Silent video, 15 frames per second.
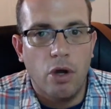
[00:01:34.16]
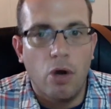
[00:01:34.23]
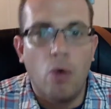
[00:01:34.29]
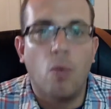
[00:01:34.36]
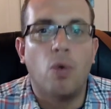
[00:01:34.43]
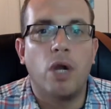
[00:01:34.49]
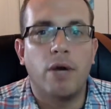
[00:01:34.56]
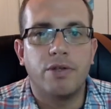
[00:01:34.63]

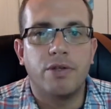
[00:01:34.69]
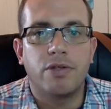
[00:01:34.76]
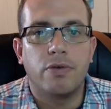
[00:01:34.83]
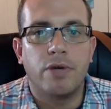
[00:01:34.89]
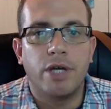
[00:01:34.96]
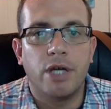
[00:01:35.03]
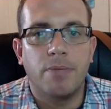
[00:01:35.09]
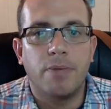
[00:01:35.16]
When I was
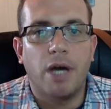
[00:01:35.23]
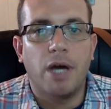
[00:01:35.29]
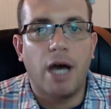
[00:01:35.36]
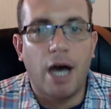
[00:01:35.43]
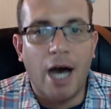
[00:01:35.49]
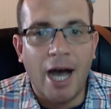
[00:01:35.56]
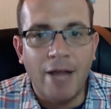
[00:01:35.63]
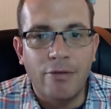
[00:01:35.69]
growing up,
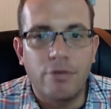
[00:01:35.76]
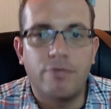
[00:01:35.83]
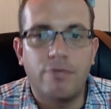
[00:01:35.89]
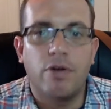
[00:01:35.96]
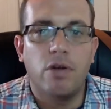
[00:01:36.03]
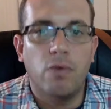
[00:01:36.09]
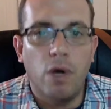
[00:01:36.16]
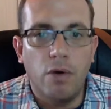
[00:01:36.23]
I learned very
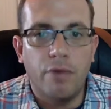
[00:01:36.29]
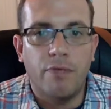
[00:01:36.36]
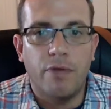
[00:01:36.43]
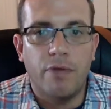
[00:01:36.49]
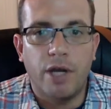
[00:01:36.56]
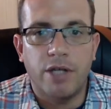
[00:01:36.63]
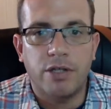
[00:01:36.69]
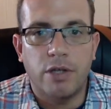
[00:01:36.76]
well with
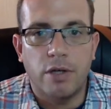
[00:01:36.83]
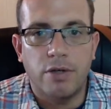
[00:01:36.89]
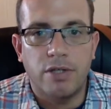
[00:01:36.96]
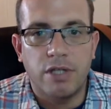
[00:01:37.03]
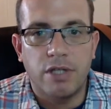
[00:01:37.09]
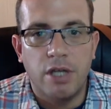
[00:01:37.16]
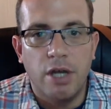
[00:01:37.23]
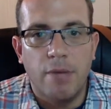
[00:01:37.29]
flashcards.
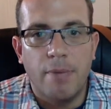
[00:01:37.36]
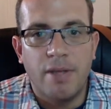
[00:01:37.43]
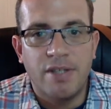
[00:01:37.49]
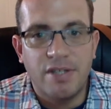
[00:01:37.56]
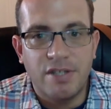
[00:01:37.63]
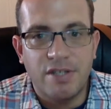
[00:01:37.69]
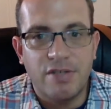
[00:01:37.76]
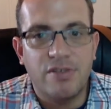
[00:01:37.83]
My
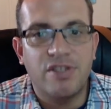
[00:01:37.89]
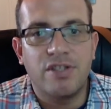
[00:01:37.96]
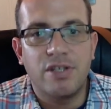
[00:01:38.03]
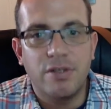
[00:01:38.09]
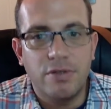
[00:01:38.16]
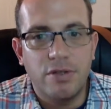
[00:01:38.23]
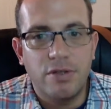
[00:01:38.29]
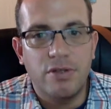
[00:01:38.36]
sister still
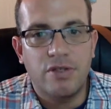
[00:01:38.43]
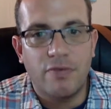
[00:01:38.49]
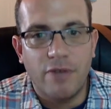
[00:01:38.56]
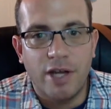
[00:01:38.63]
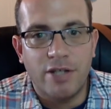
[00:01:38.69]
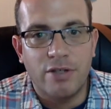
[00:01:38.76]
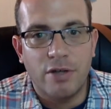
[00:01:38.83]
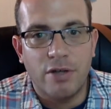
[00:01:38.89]
used
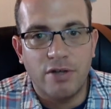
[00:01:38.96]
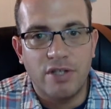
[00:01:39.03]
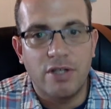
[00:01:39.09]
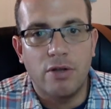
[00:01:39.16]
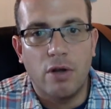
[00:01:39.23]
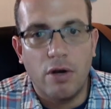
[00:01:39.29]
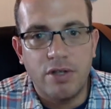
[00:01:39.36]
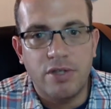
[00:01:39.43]
flashcards in
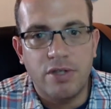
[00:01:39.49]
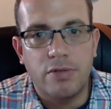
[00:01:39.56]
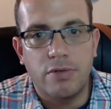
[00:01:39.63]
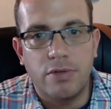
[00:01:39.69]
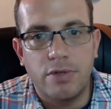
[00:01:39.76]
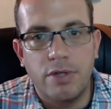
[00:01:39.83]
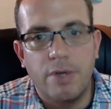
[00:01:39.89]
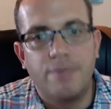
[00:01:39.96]
law
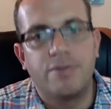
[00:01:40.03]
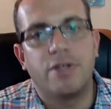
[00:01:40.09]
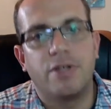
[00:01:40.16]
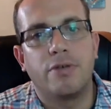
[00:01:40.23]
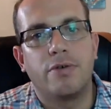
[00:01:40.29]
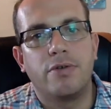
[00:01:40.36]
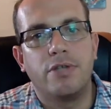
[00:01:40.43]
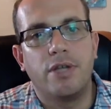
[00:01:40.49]
school to
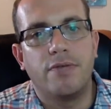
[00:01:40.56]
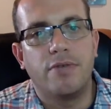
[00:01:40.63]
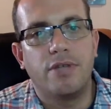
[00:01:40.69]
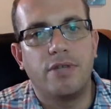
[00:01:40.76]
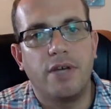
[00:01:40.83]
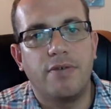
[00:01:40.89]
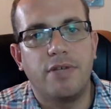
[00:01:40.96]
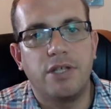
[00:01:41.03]
learn different
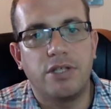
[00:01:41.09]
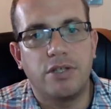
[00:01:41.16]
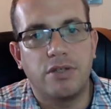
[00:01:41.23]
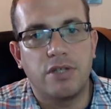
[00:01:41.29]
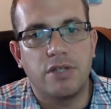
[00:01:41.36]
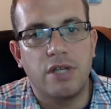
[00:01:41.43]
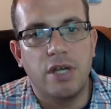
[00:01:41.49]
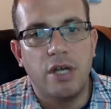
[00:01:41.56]

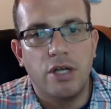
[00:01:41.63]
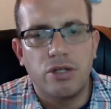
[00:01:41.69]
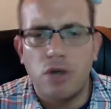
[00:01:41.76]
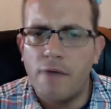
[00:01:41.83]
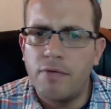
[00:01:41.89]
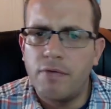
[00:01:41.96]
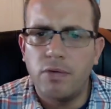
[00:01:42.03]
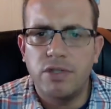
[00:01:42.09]
definitions. So
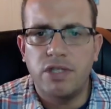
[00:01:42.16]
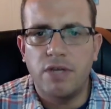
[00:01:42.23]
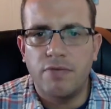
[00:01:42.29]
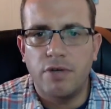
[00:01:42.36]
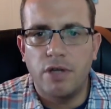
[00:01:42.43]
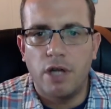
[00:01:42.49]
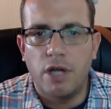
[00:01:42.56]
everyone's different.